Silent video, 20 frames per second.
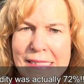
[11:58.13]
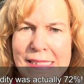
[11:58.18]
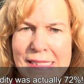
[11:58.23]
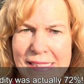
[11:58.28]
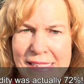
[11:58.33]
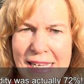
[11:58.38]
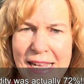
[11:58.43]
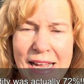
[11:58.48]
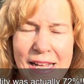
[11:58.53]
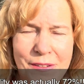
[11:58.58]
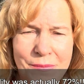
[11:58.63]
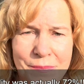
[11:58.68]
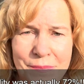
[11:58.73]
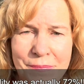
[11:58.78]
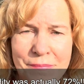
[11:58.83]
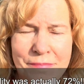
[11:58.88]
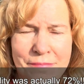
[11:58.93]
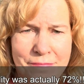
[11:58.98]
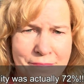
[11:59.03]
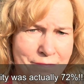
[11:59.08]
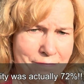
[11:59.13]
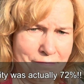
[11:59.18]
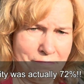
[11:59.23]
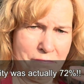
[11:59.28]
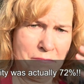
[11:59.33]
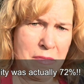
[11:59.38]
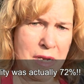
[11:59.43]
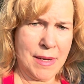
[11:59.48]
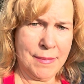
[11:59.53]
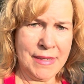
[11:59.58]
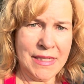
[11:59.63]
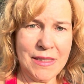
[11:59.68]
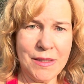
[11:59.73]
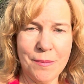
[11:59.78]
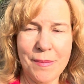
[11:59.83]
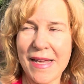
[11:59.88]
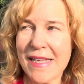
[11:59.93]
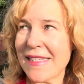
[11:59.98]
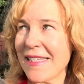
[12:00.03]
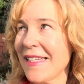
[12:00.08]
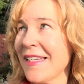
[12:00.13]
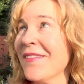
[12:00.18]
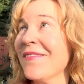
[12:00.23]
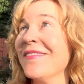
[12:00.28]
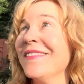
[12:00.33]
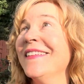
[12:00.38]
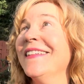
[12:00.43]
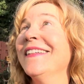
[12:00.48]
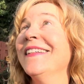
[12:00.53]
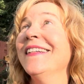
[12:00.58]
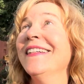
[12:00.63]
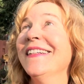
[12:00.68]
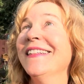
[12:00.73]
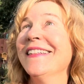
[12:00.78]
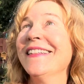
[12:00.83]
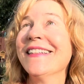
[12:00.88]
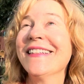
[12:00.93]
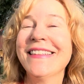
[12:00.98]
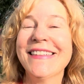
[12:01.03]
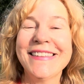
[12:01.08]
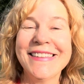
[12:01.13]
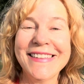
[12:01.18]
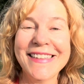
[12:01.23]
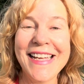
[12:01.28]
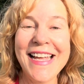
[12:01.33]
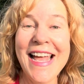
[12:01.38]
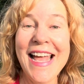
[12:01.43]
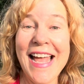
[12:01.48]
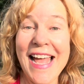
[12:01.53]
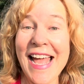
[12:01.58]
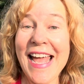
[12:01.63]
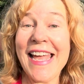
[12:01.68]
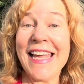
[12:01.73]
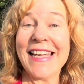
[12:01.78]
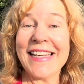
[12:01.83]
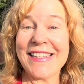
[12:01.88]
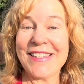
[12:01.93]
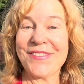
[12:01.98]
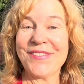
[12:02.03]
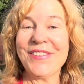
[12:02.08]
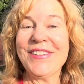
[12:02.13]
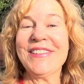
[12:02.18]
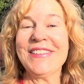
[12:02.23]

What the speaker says: yeah, I'm a little messy. Hey, it's real